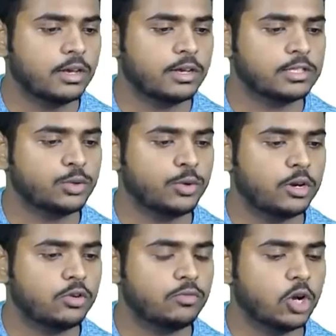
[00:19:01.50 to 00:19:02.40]
is equal
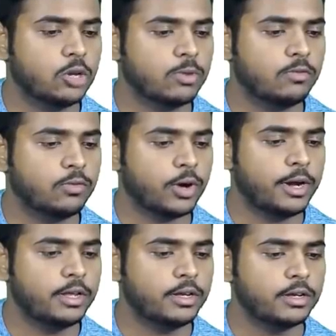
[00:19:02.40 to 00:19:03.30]
to volume of
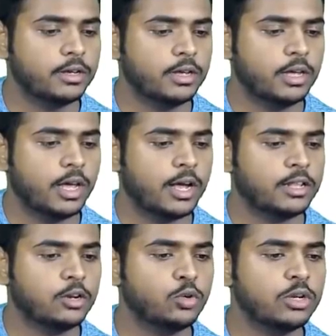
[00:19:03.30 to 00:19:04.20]
void, and
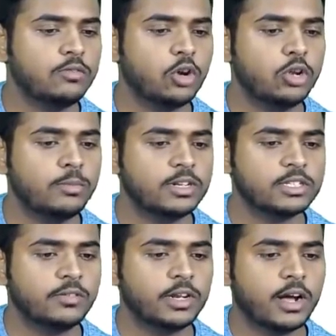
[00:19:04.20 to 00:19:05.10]
the total volume it is
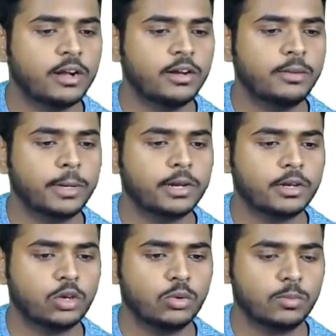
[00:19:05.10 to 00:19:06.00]
given 100 meter
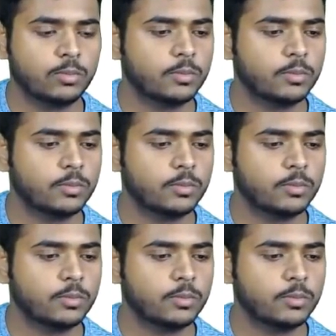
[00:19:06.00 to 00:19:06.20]
cube.